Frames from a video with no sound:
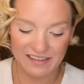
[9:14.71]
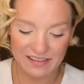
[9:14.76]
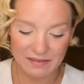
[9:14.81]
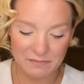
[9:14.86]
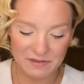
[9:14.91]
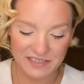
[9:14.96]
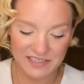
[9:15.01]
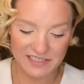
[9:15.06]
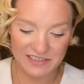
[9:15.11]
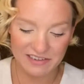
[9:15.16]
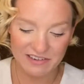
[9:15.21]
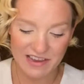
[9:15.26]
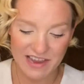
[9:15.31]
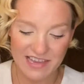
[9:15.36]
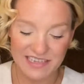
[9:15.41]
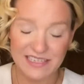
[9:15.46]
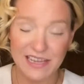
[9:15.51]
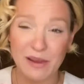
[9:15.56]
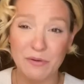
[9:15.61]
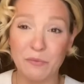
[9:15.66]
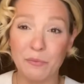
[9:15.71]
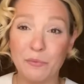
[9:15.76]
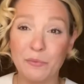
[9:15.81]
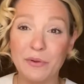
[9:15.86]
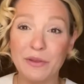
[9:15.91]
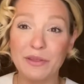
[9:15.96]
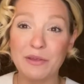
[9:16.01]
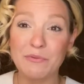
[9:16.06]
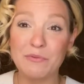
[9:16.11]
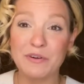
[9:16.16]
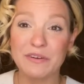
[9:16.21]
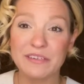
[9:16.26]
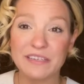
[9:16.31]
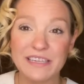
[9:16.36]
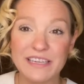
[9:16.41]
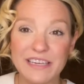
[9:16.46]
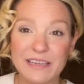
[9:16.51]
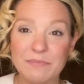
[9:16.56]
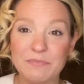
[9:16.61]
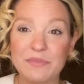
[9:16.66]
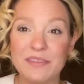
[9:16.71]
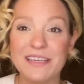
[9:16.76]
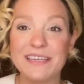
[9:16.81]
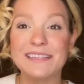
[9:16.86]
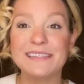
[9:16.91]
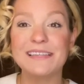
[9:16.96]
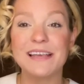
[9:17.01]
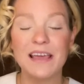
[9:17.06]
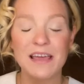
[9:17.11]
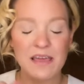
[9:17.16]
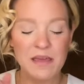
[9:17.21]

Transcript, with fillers: Let me tell you guys, I really want to keep these,